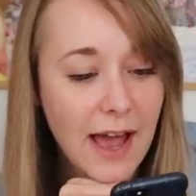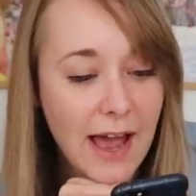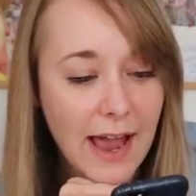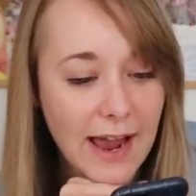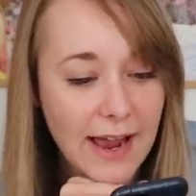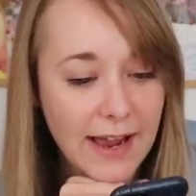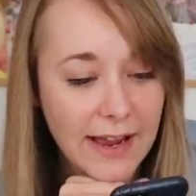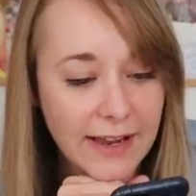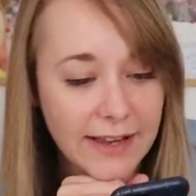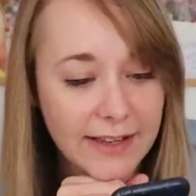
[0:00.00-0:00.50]

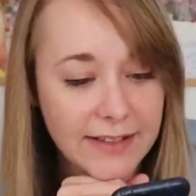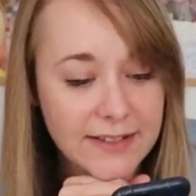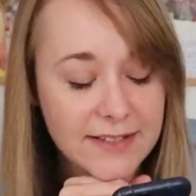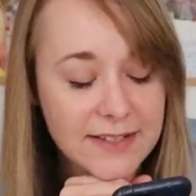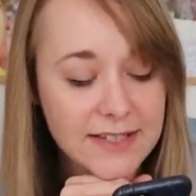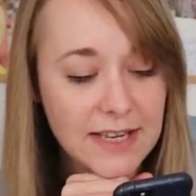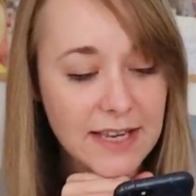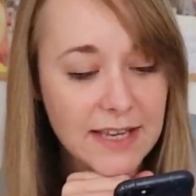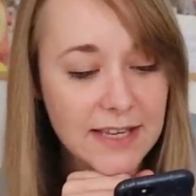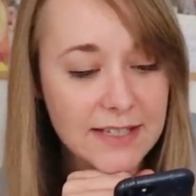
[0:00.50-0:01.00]

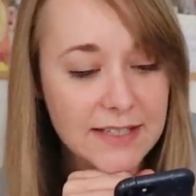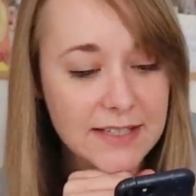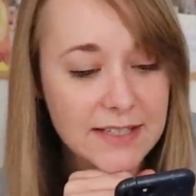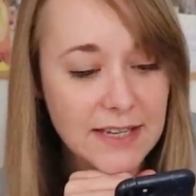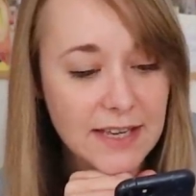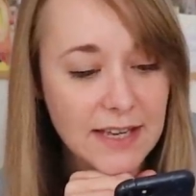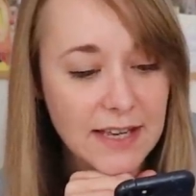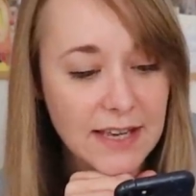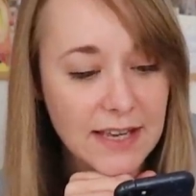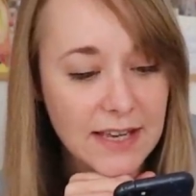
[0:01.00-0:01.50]
And it
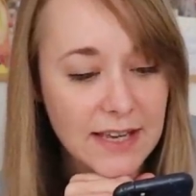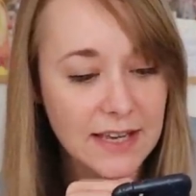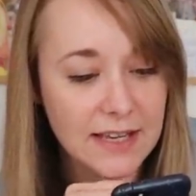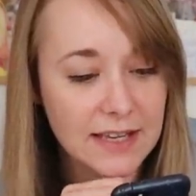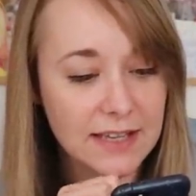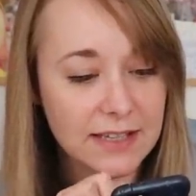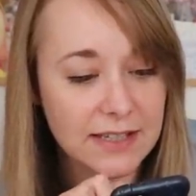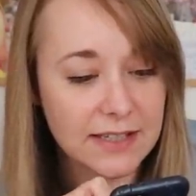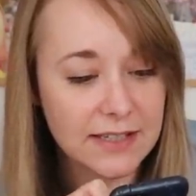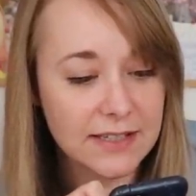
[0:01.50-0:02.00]

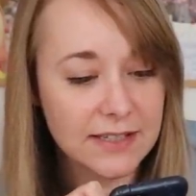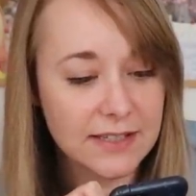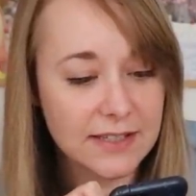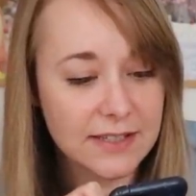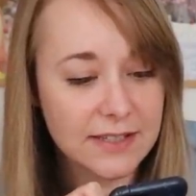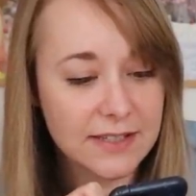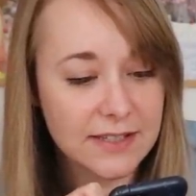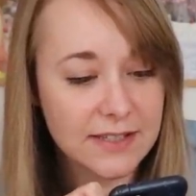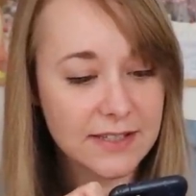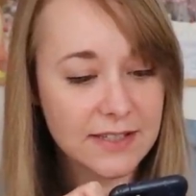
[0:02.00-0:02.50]

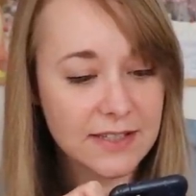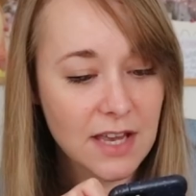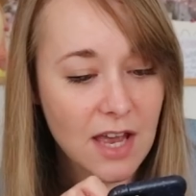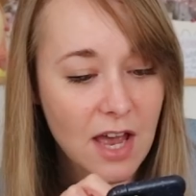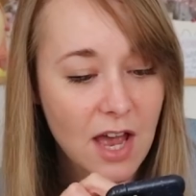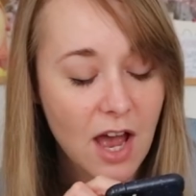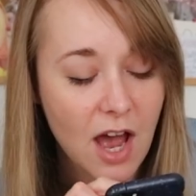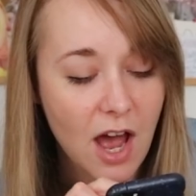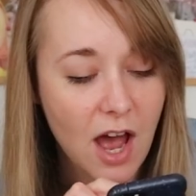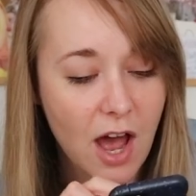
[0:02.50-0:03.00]
is
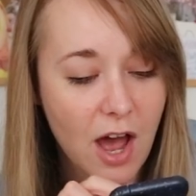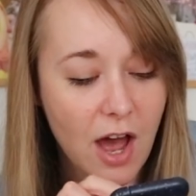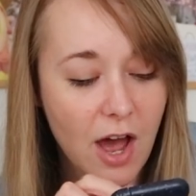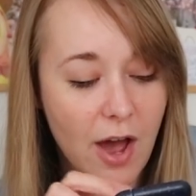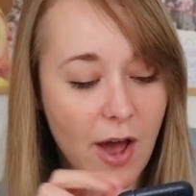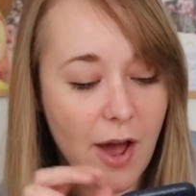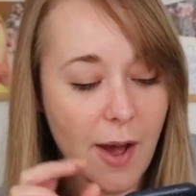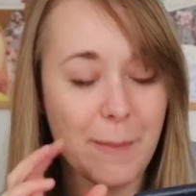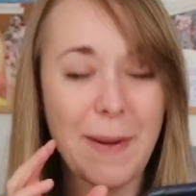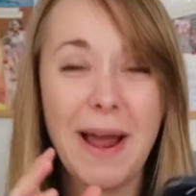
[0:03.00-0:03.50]

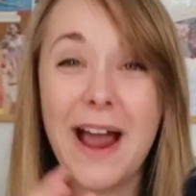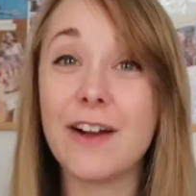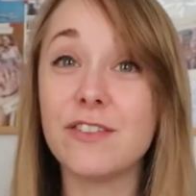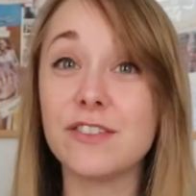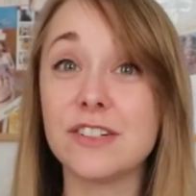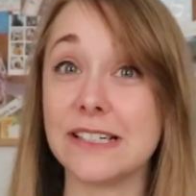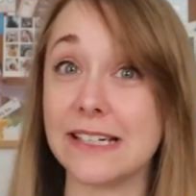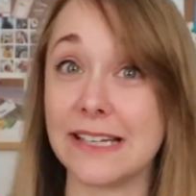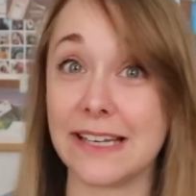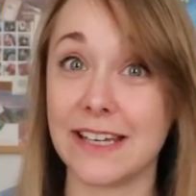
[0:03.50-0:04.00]

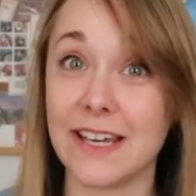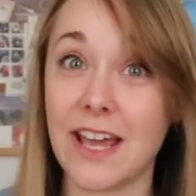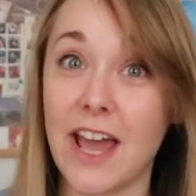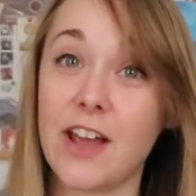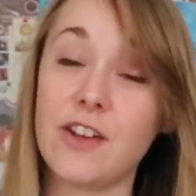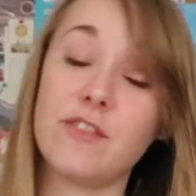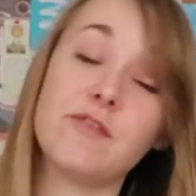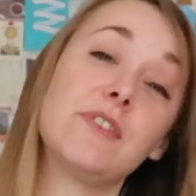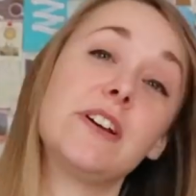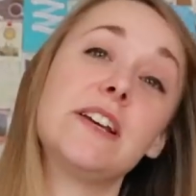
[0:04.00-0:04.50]
apparently
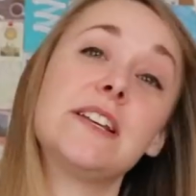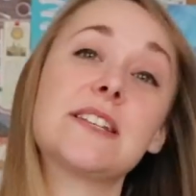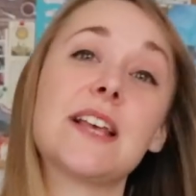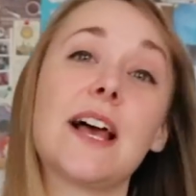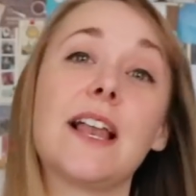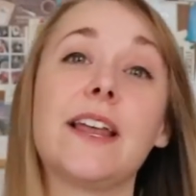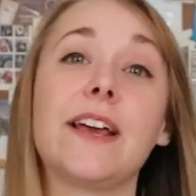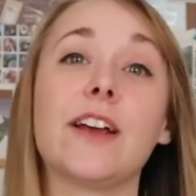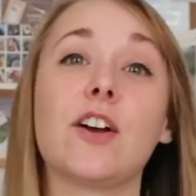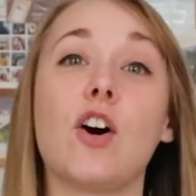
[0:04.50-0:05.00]
a
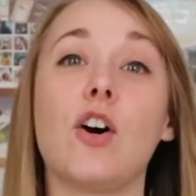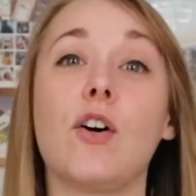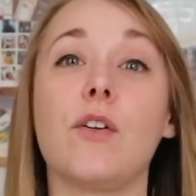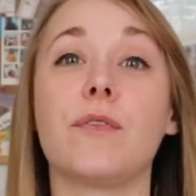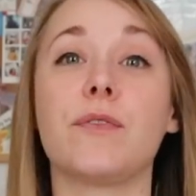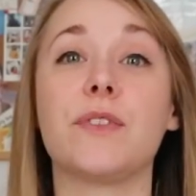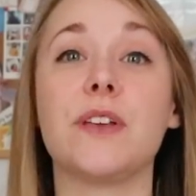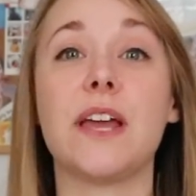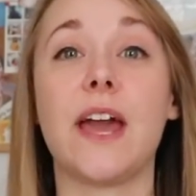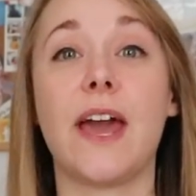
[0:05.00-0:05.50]
retelling
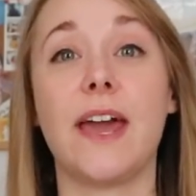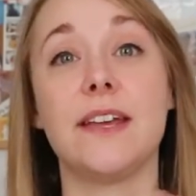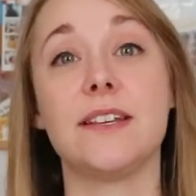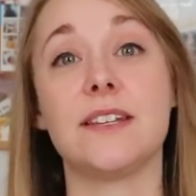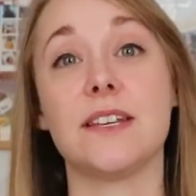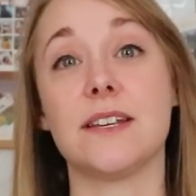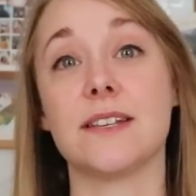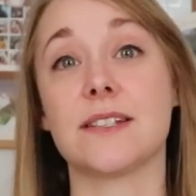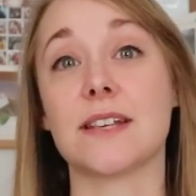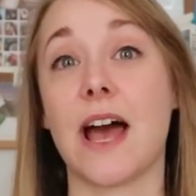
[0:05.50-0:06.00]
of the
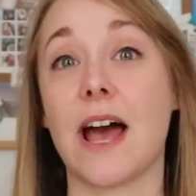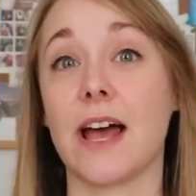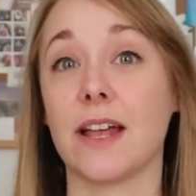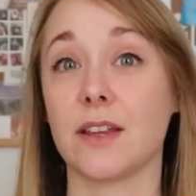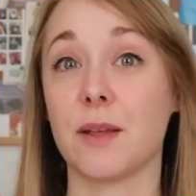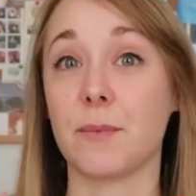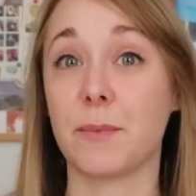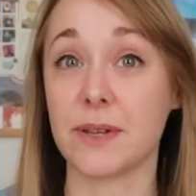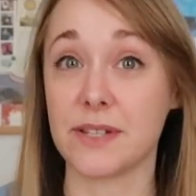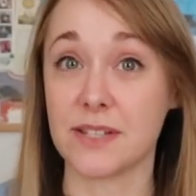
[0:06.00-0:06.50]
Hades
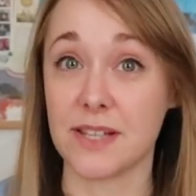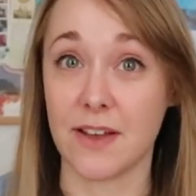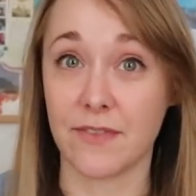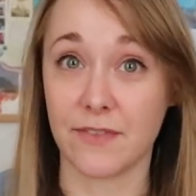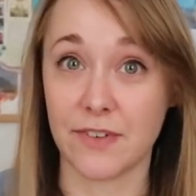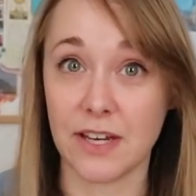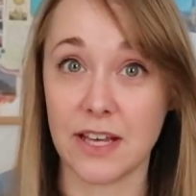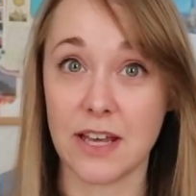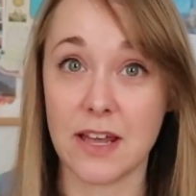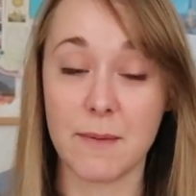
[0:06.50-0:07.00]
and
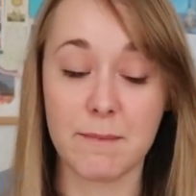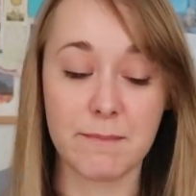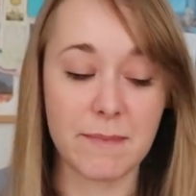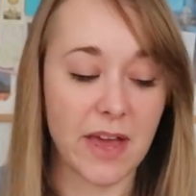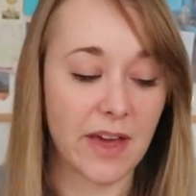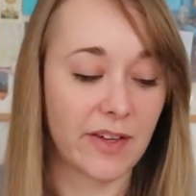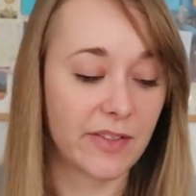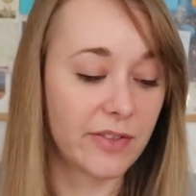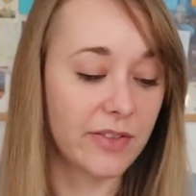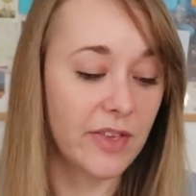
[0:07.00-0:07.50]
Persephone
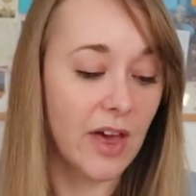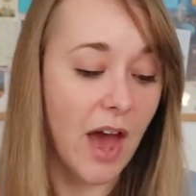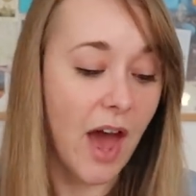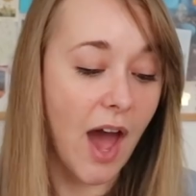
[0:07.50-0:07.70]
myth.